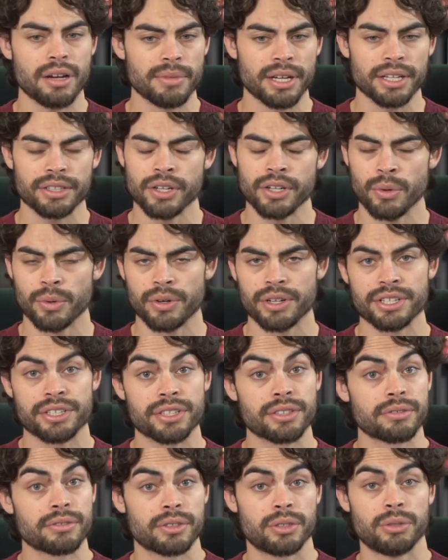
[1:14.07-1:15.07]
I'm like, no
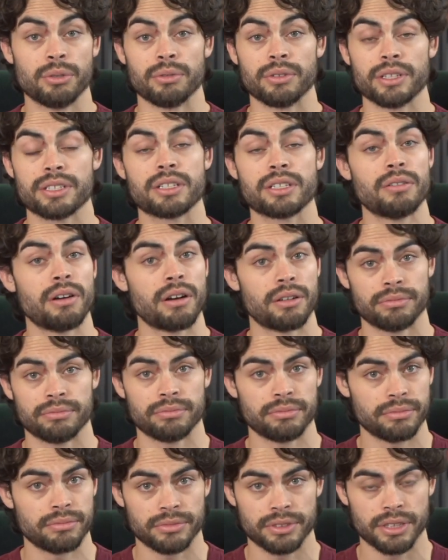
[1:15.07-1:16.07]
worries. Cool. Let's go
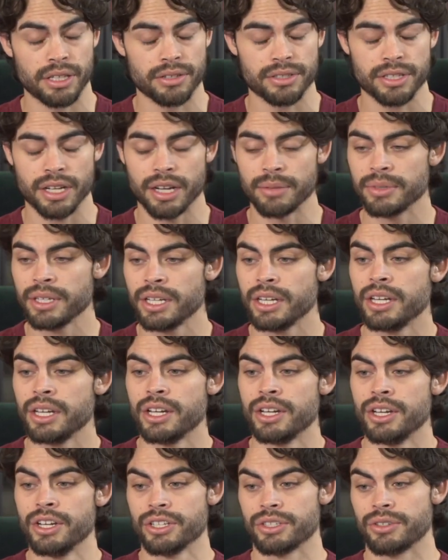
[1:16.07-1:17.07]
out another time.
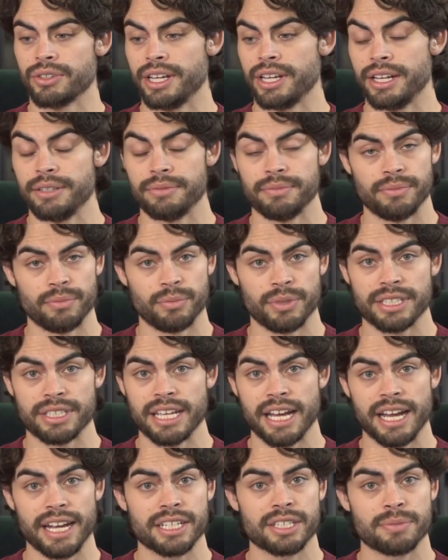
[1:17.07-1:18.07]
So then we
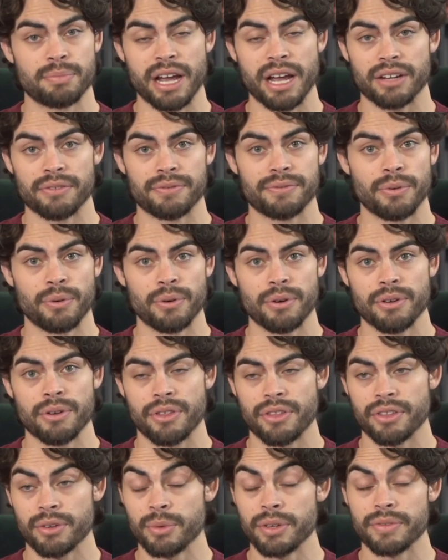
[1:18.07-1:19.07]
text back and forth.
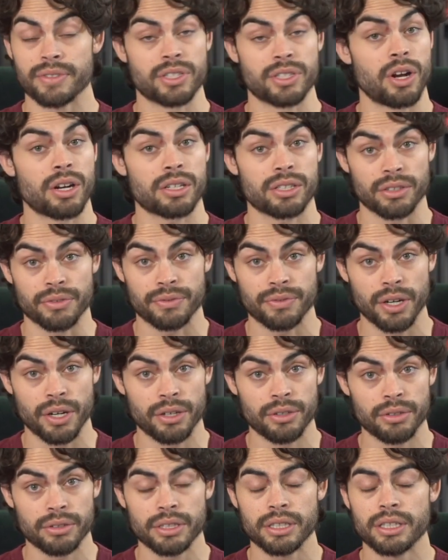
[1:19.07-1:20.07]
I think we even talked on the
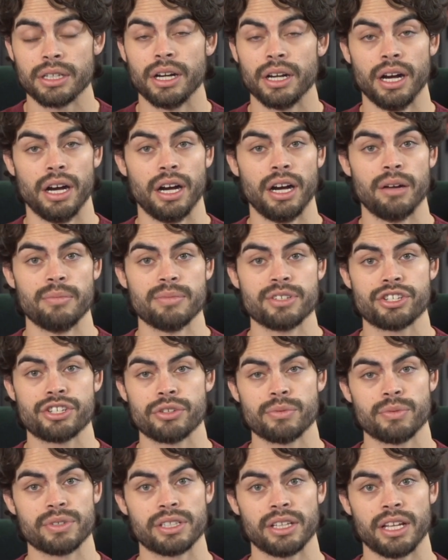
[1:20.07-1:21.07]
phone. Um, and
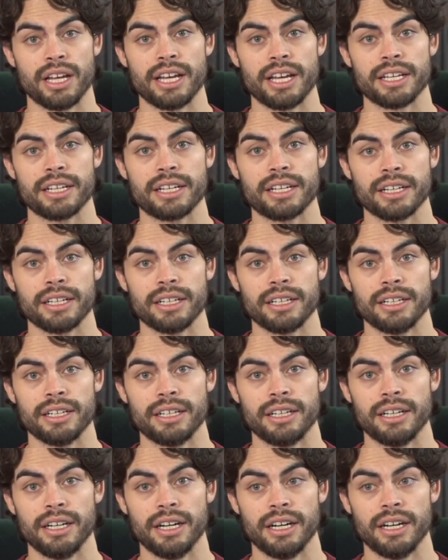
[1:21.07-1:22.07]
she was like,
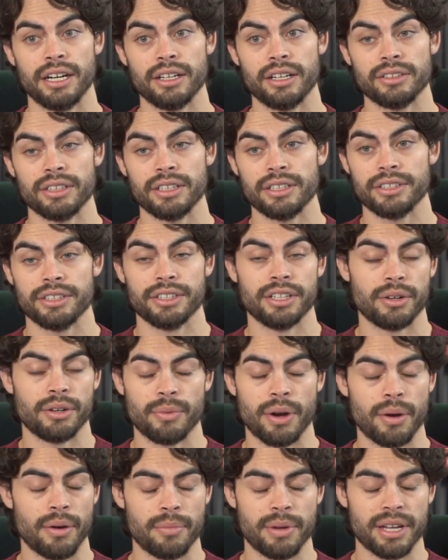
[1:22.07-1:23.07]
uh, you
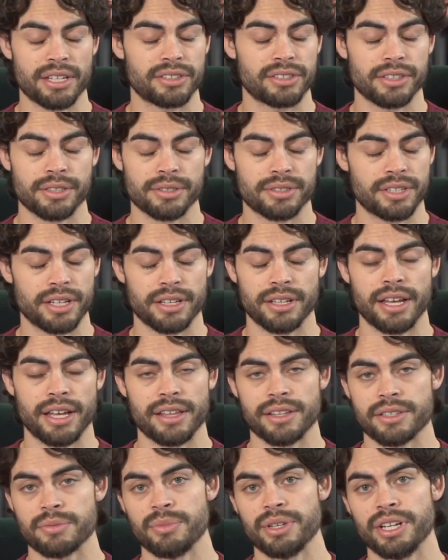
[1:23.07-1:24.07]
know, I basically said,
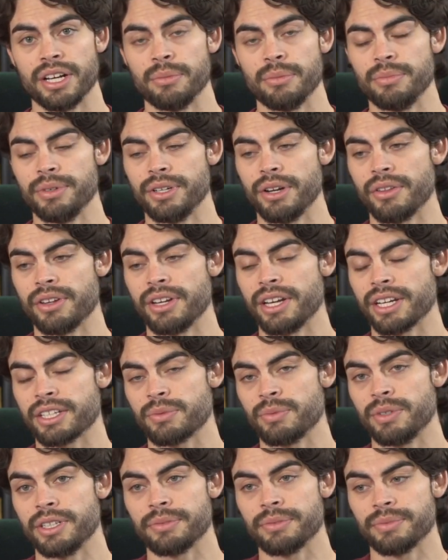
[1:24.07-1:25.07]
hey, let's meet up, you know, the
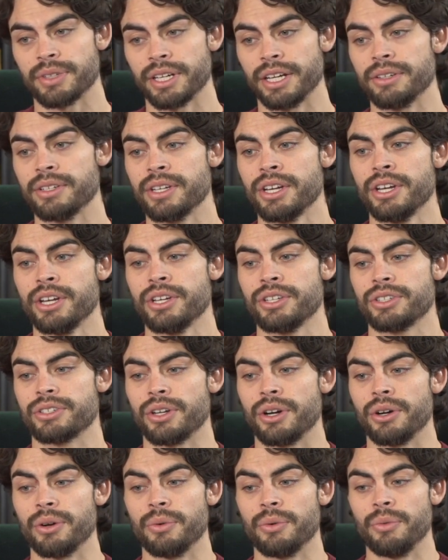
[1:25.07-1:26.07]
next week. Okay.
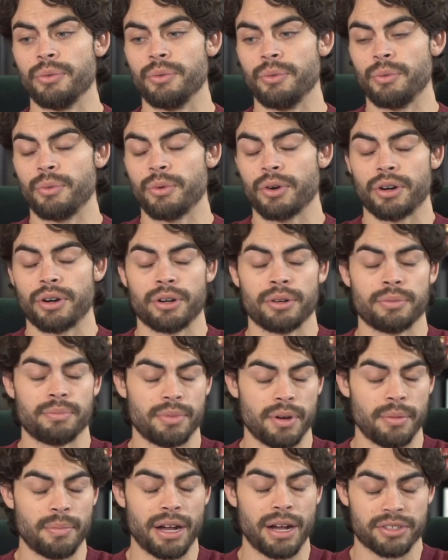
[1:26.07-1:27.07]
So we're
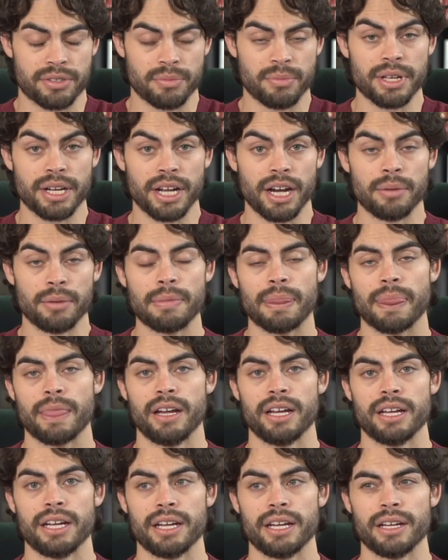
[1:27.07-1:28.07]
about to meet up.
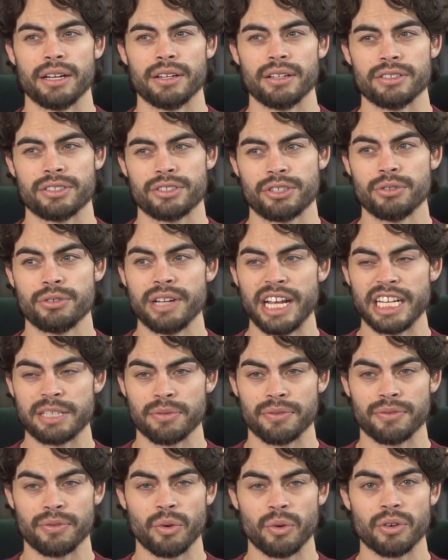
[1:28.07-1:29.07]
And two days
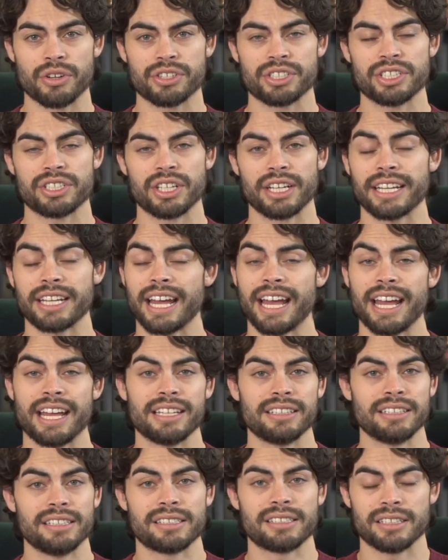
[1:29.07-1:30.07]
before, she's like,
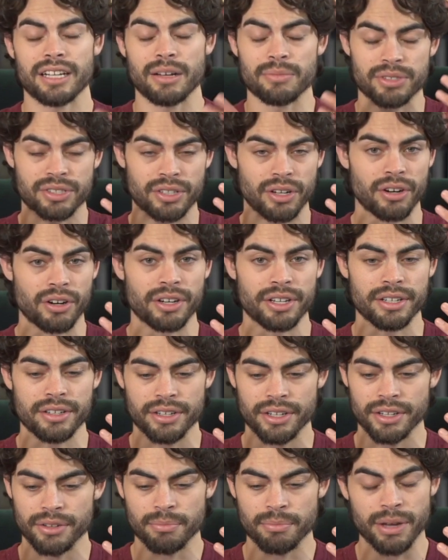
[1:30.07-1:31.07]
hey, listen, I'm
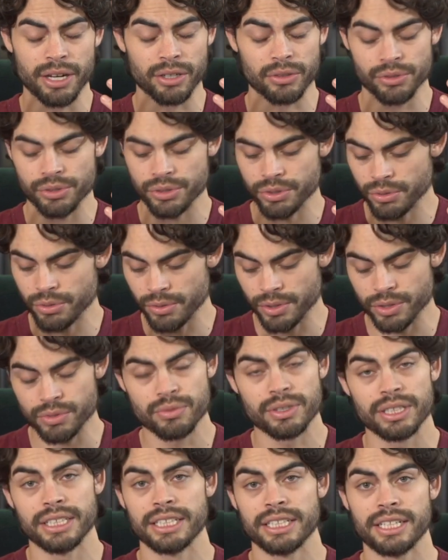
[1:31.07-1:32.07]
sorry. Medical school is
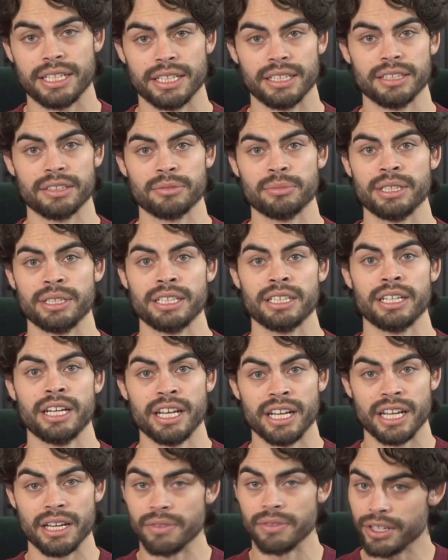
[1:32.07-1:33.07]
really killing me.
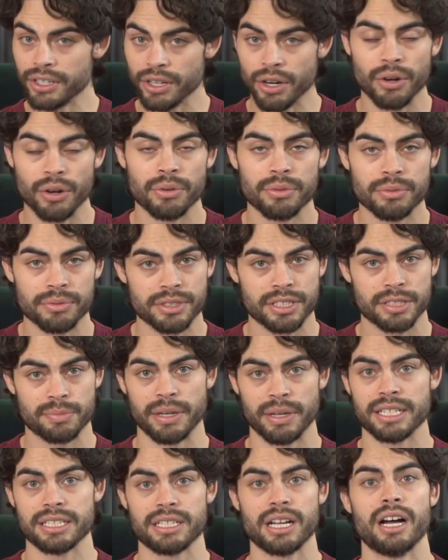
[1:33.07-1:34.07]
If I don't
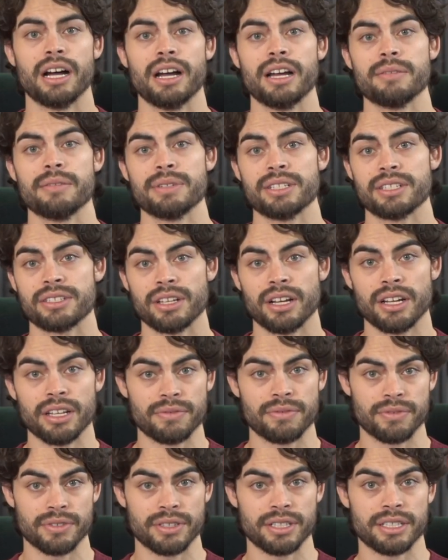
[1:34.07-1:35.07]
spend time and
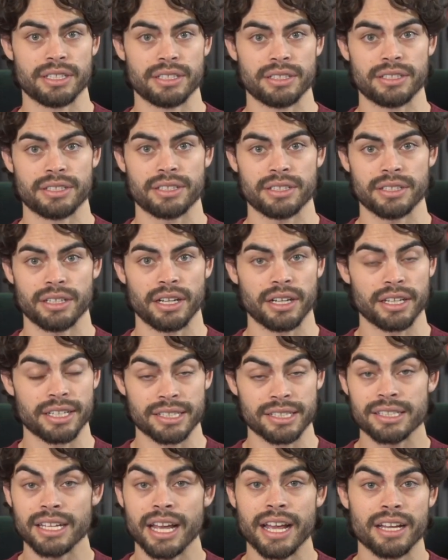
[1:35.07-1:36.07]
study for these uh,
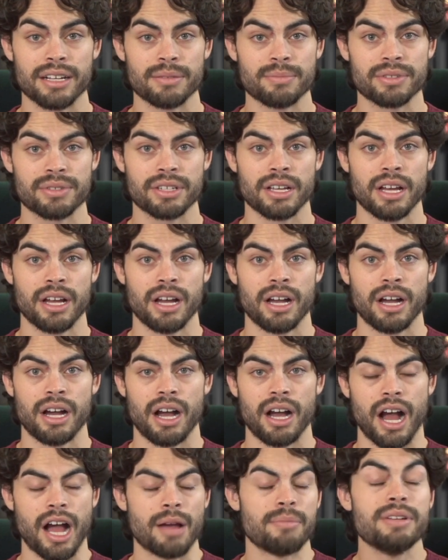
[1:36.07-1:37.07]
exams,
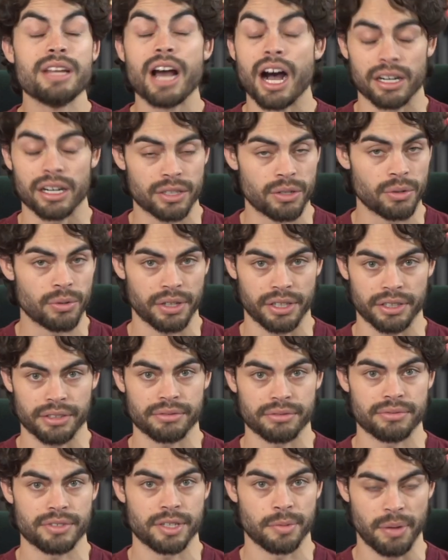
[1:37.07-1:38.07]
I'm not
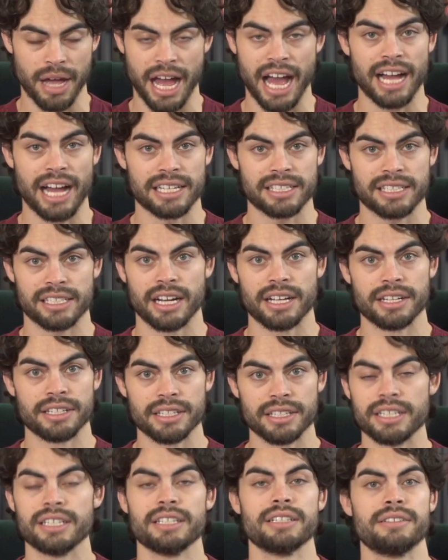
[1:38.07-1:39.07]
going to pass and I
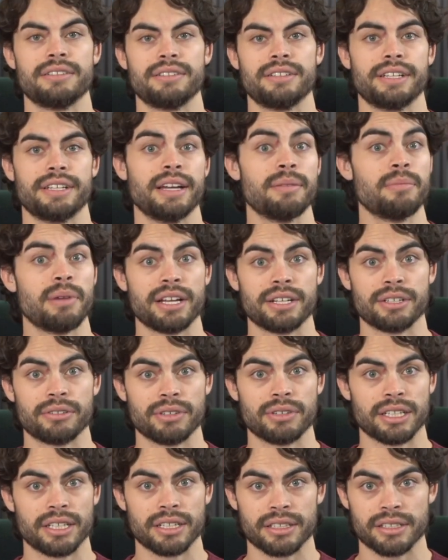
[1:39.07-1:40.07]
need to get my
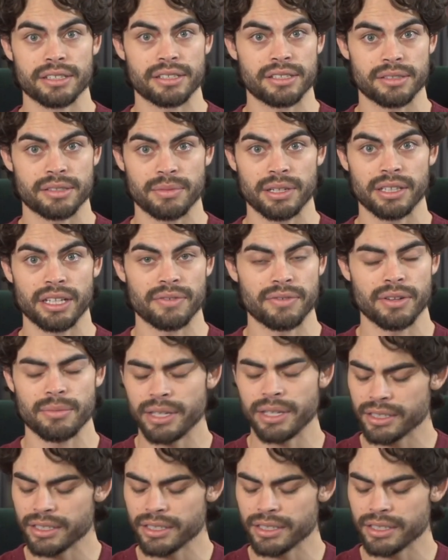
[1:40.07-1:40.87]
degree. Like, this is my life. I'm